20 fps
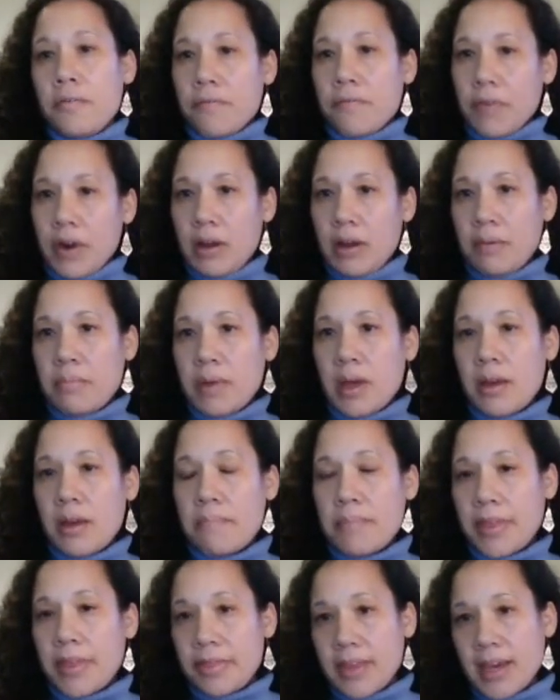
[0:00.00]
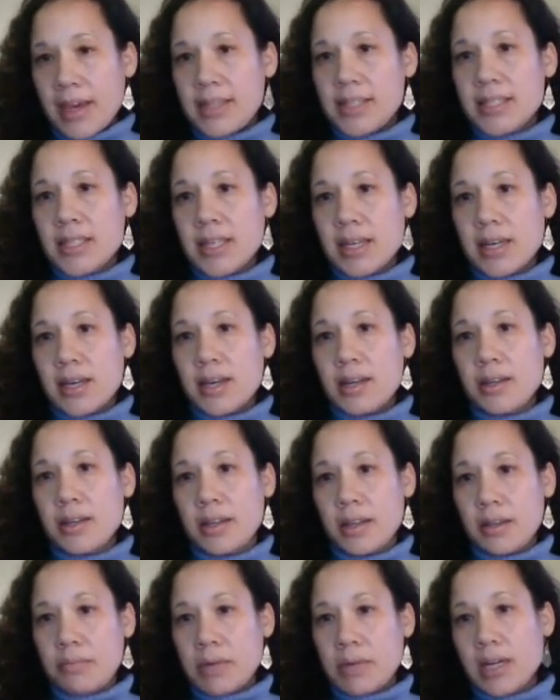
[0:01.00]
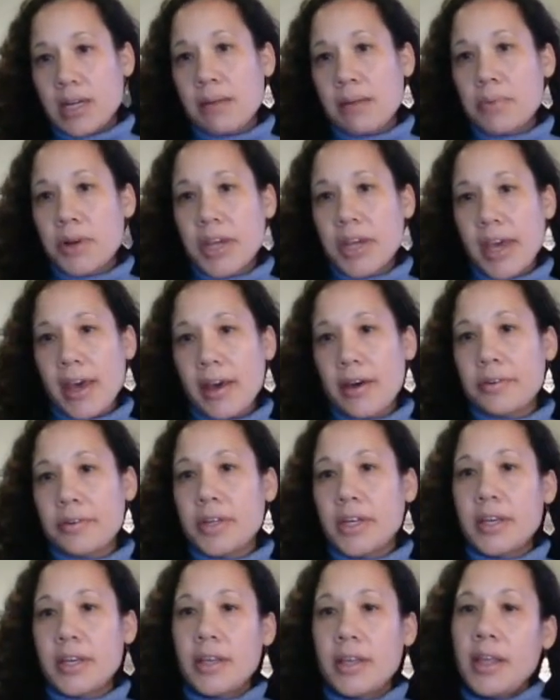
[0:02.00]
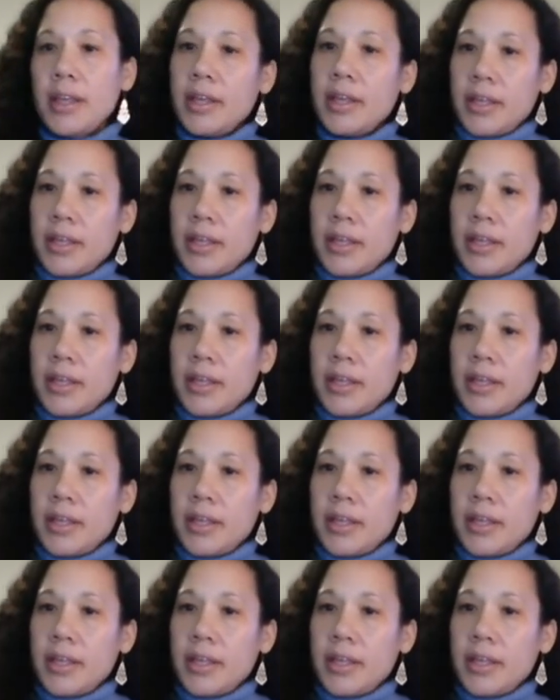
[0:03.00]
from Bethesda in Montgomery County